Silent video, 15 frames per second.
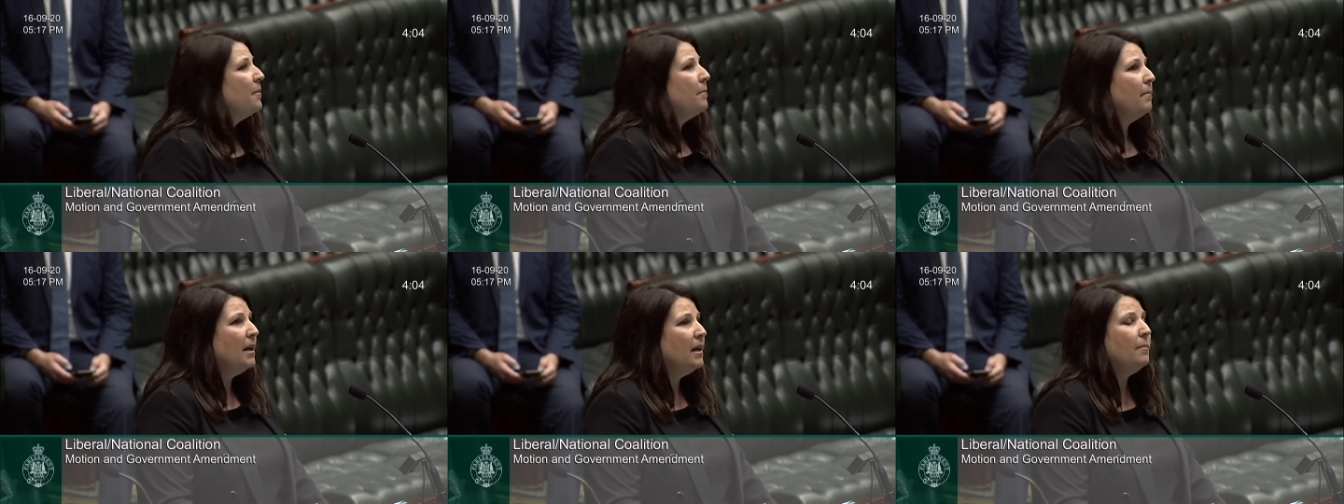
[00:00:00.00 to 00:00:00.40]

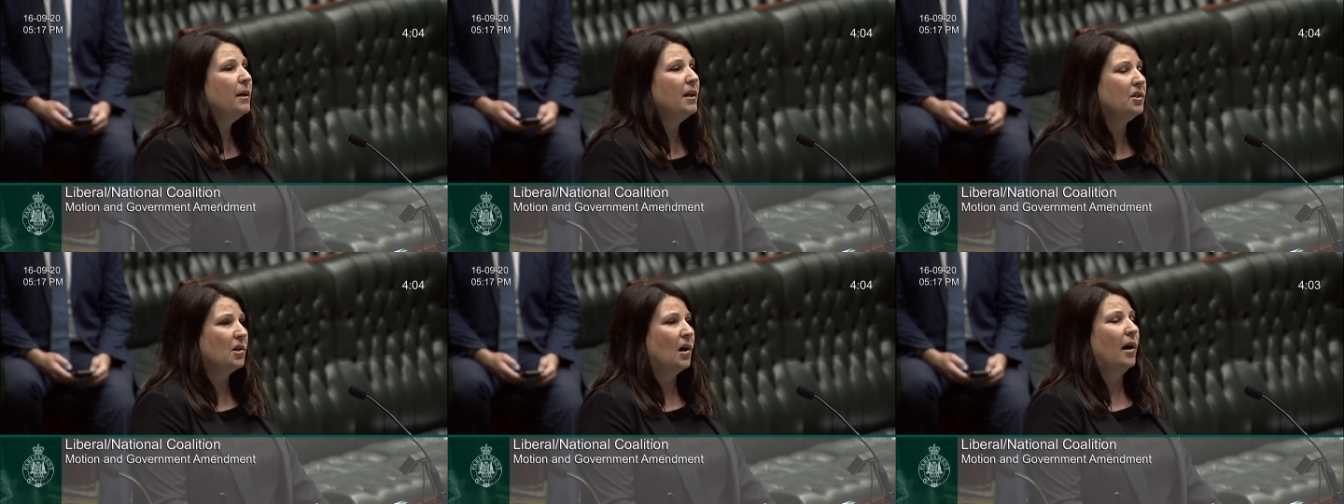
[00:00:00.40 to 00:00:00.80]
it many,
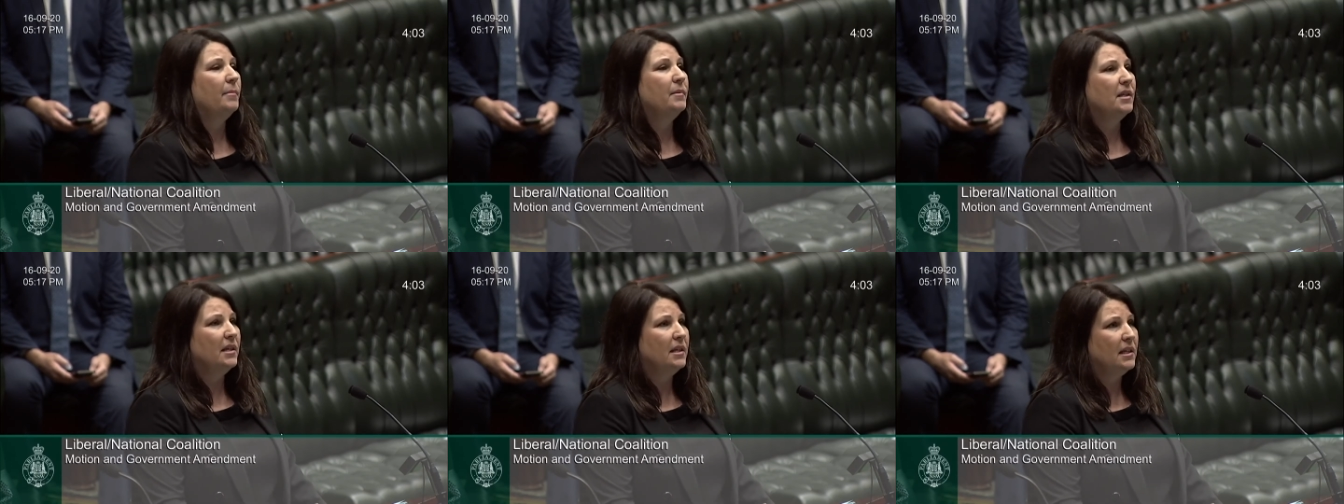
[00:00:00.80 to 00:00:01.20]
many
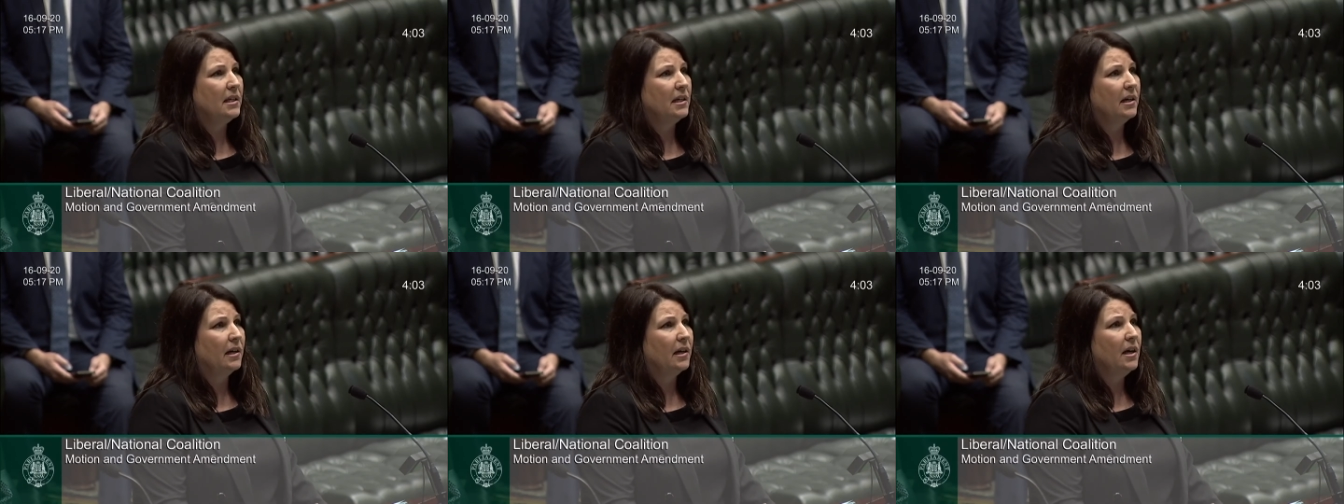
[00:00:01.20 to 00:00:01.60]
times in
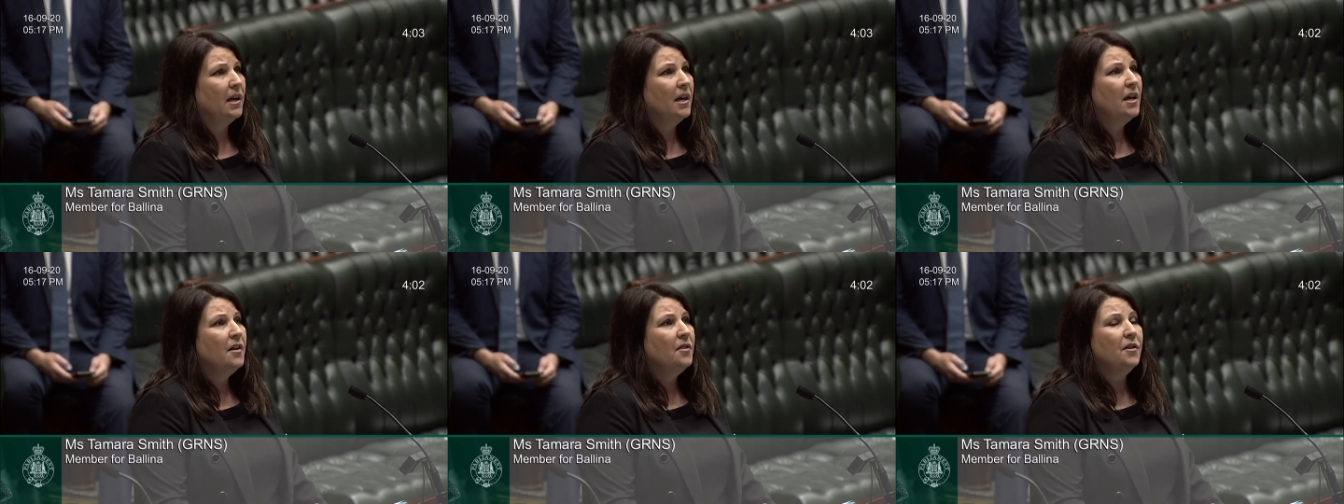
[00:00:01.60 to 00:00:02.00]
here
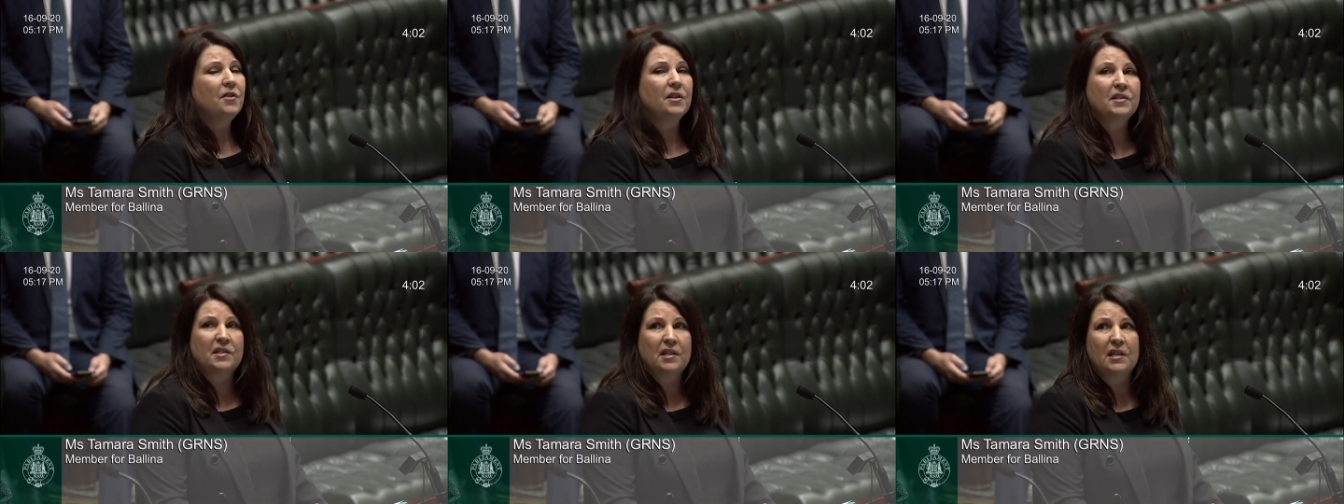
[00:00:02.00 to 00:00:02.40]
that
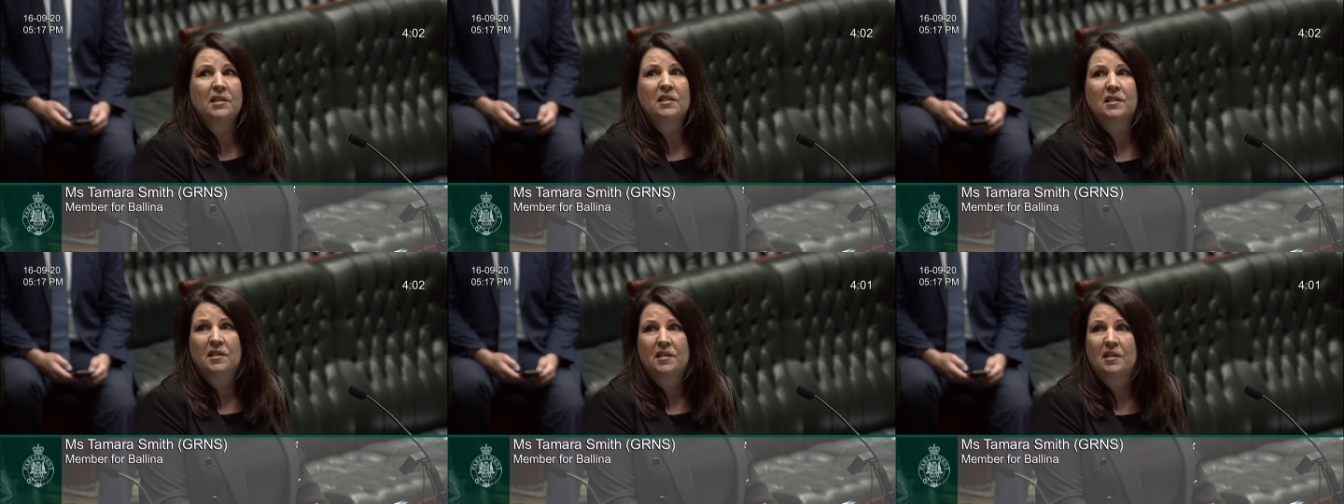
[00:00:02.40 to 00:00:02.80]
the
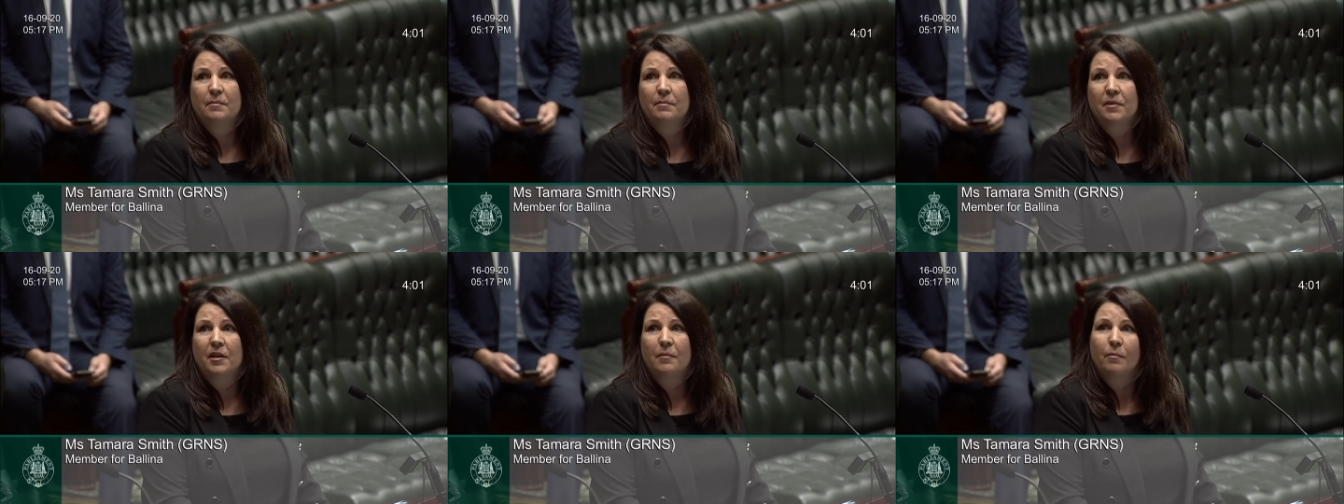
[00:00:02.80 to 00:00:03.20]

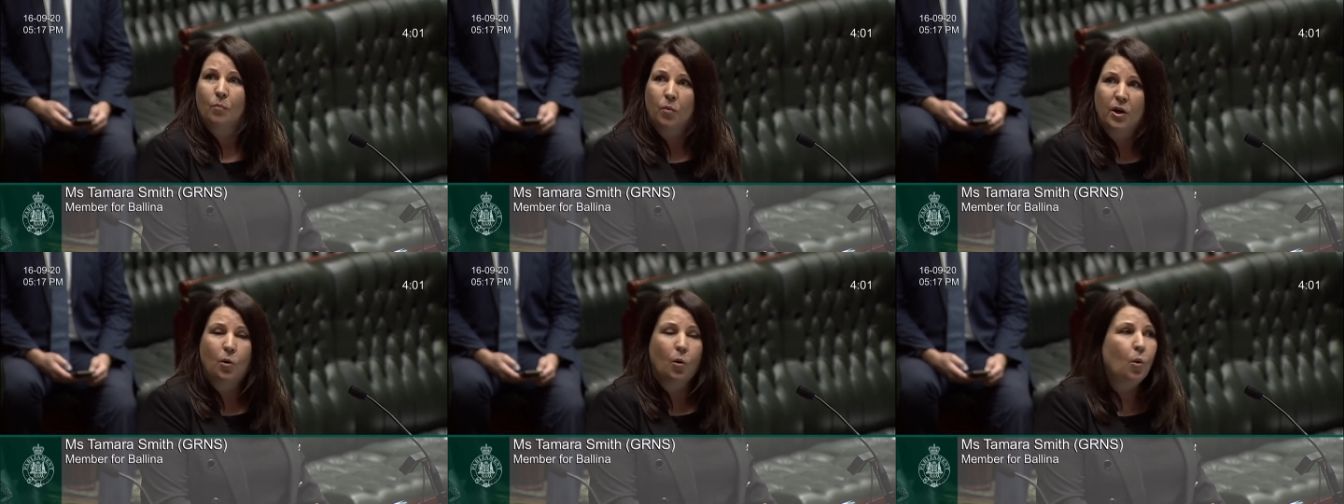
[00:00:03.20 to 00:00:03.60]
cynicism that
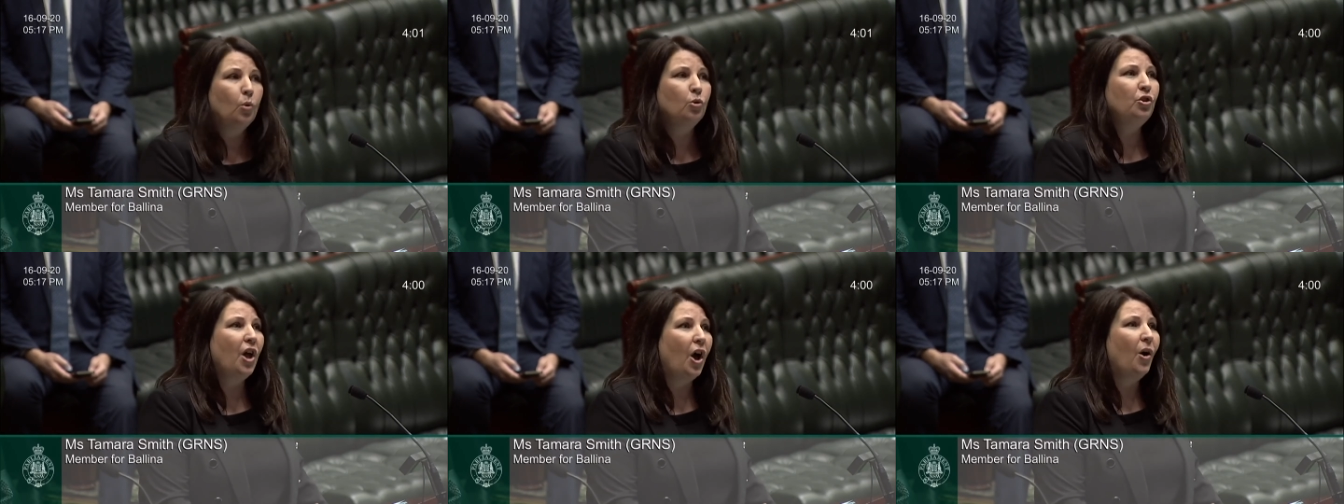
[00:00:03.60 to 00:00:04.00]
we all
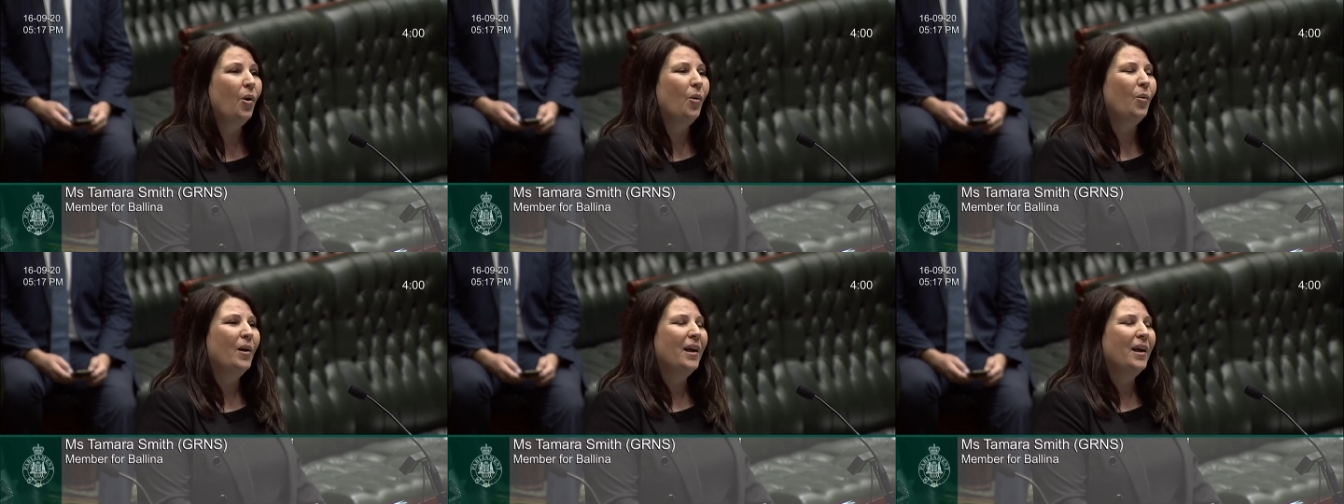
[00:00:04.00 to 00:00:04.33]
know